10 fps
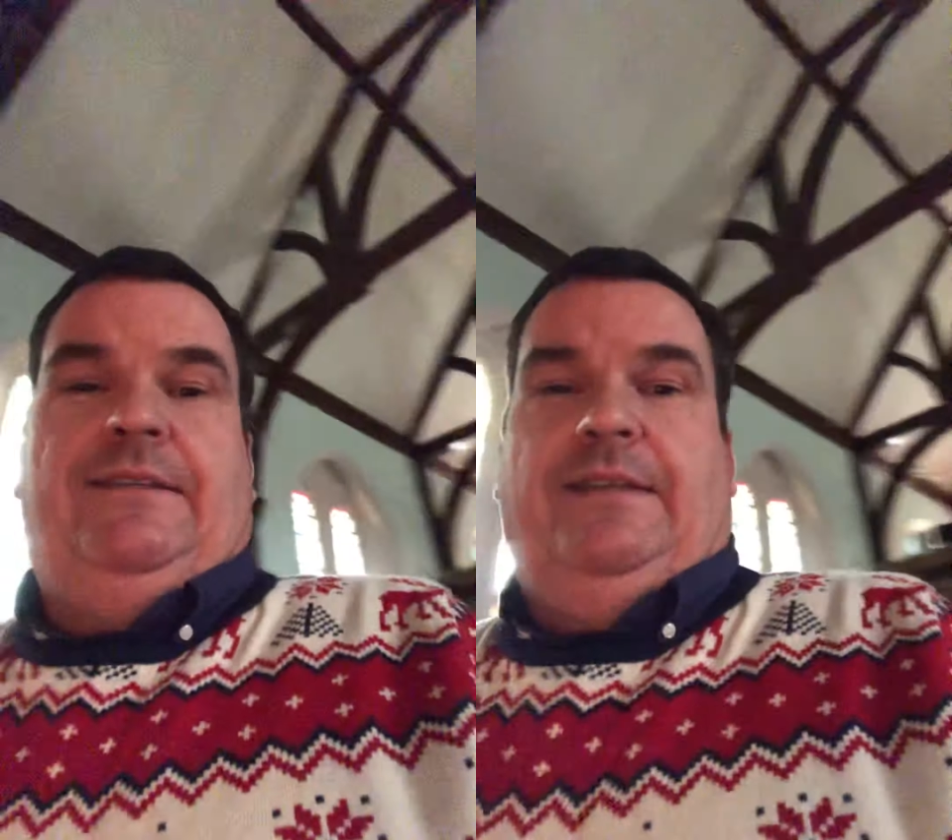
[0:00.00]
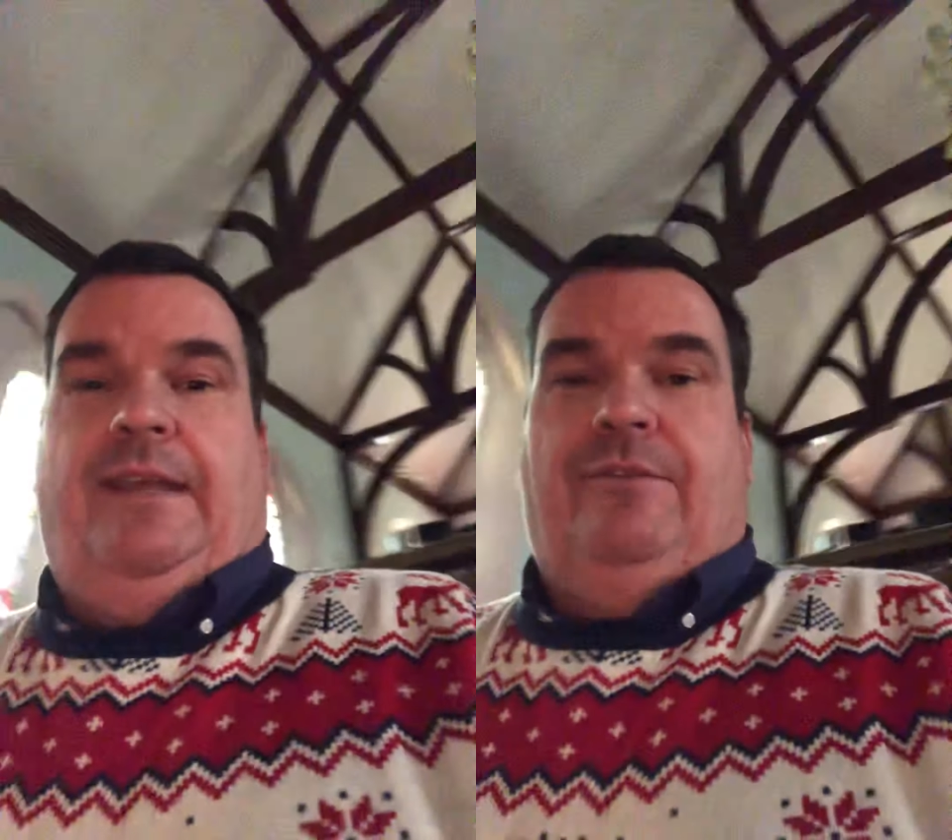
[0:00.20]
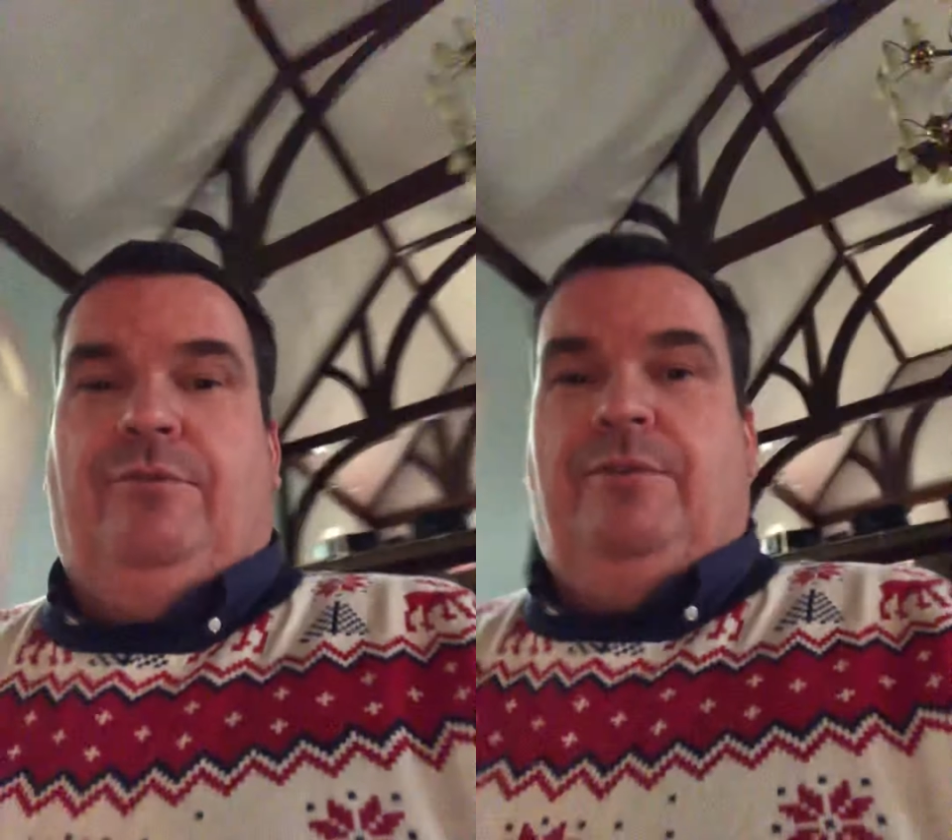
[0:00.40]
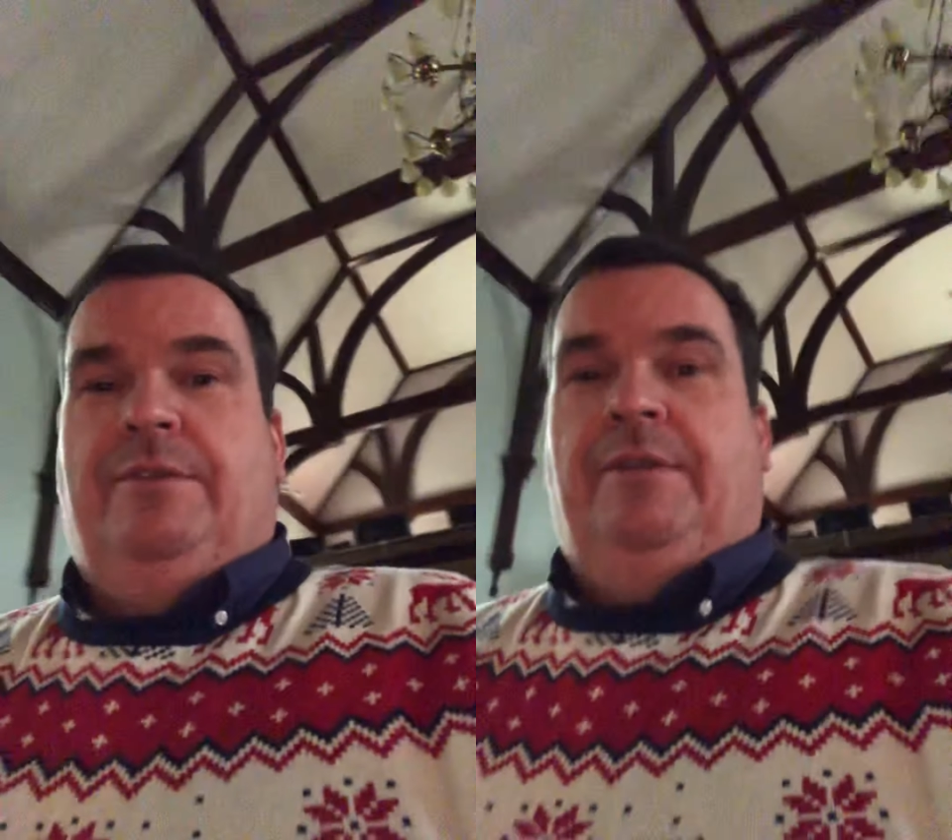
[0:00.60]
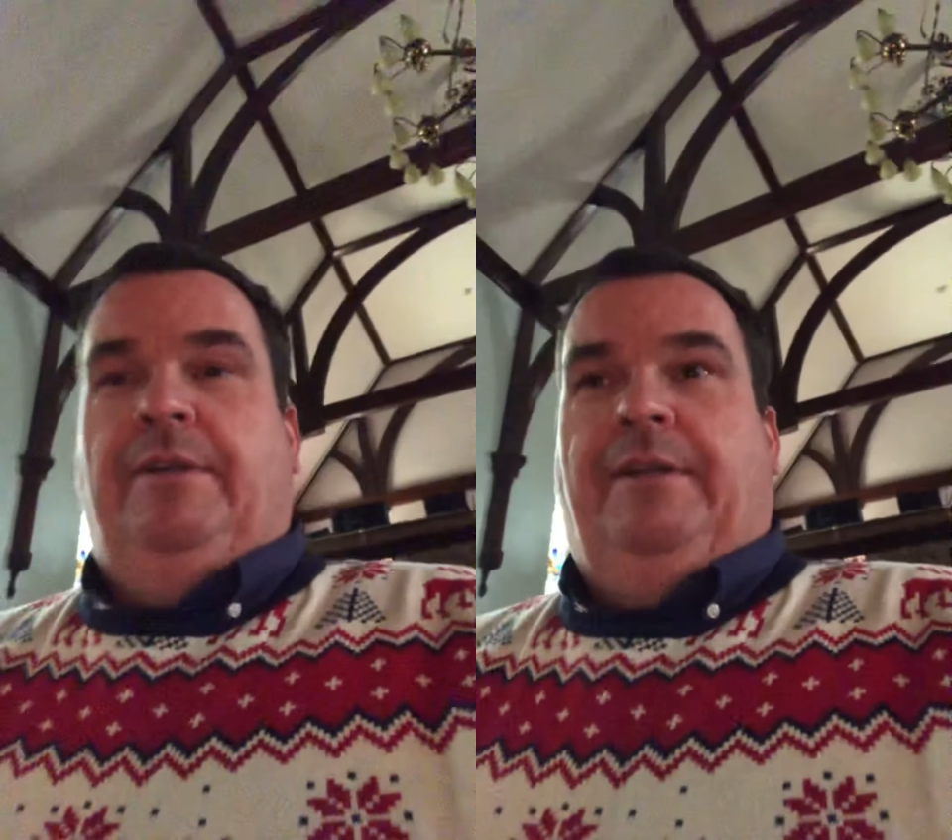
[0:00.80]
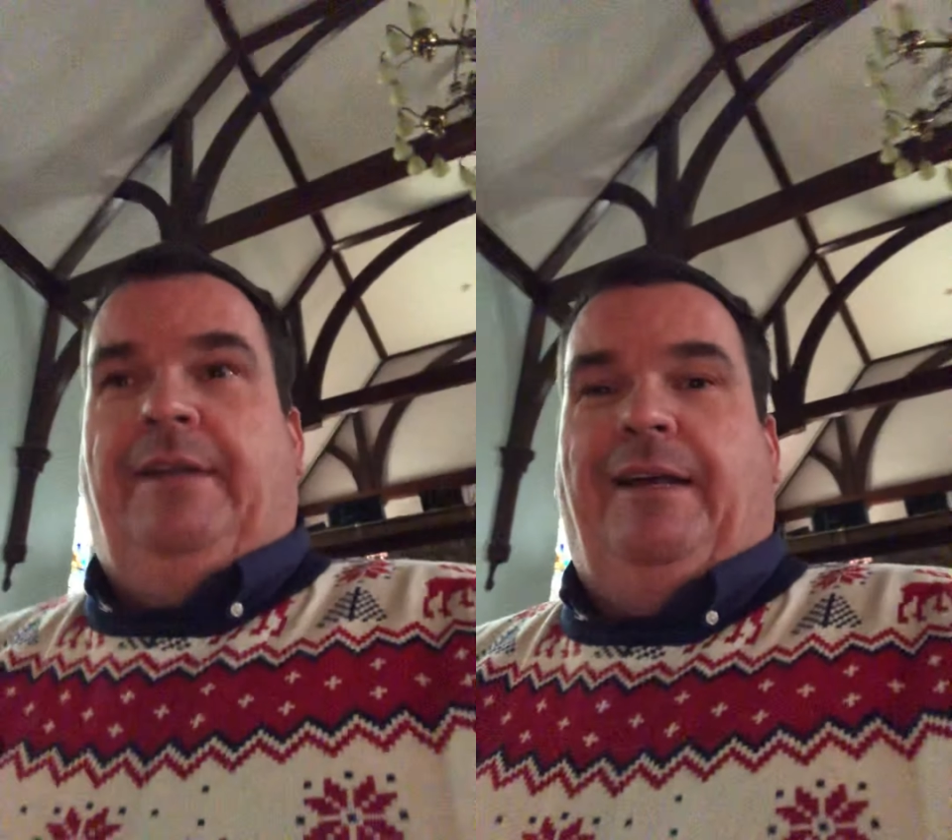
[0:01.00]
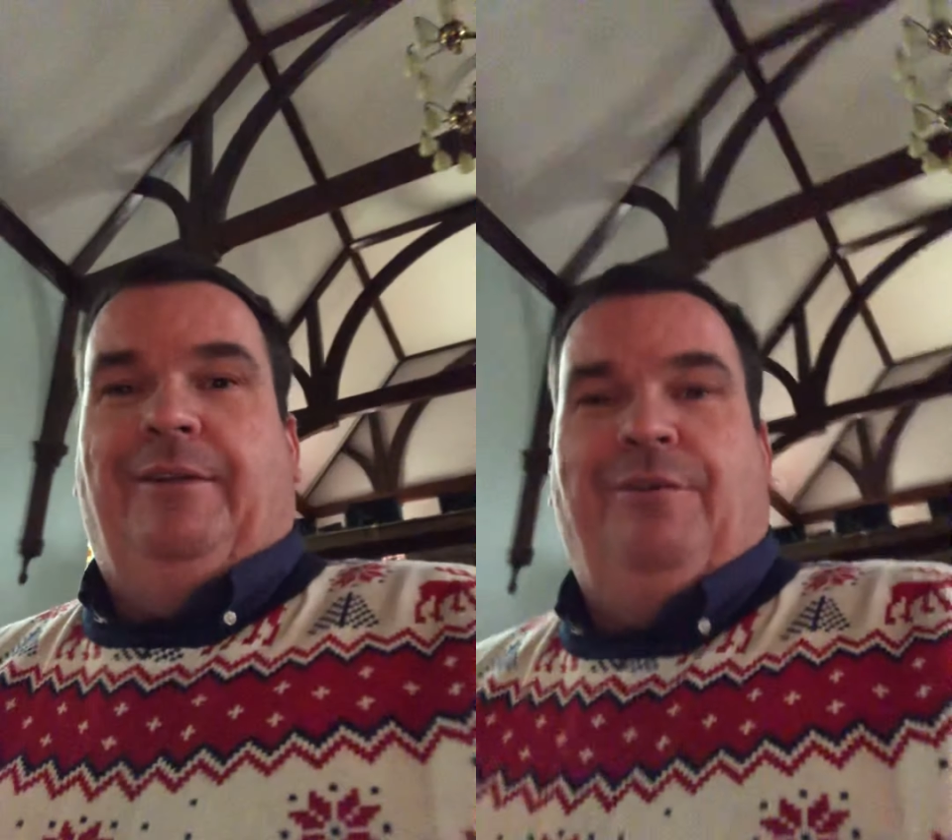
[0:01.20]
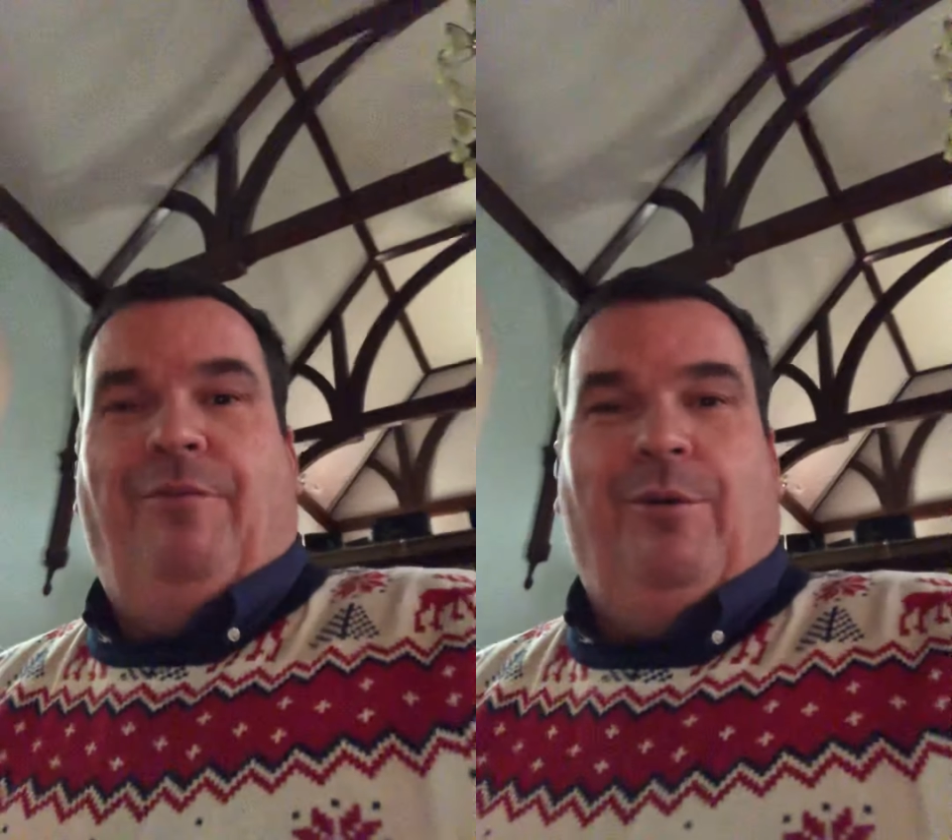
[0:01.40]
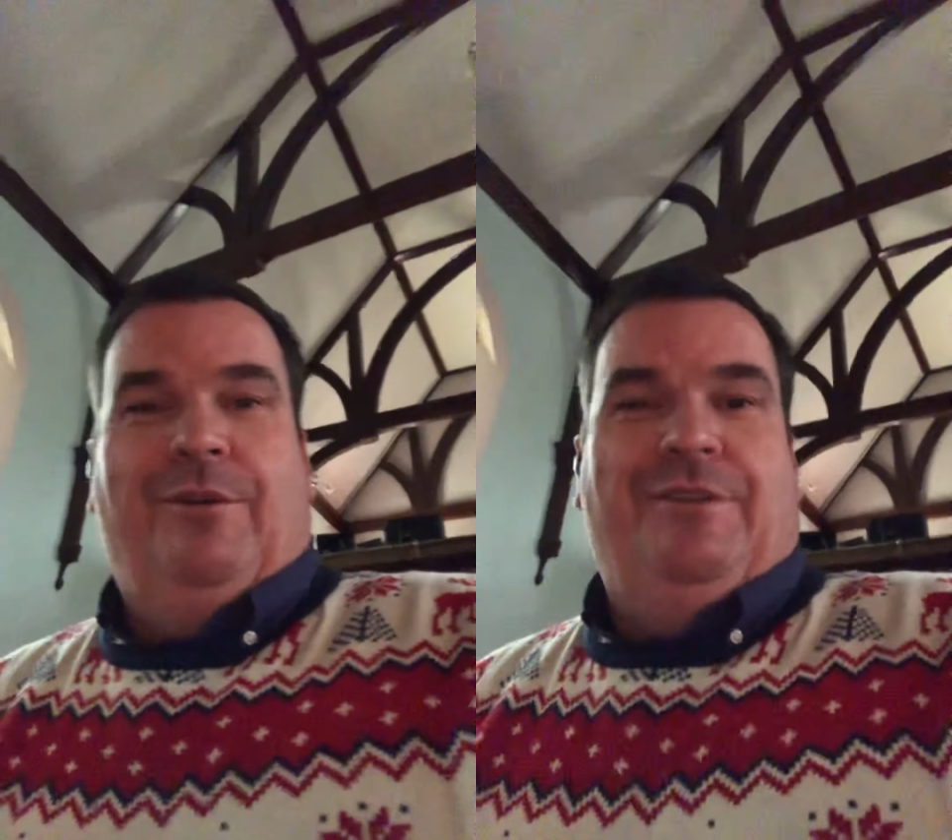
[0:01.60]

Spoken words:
St. Andrews. I look forward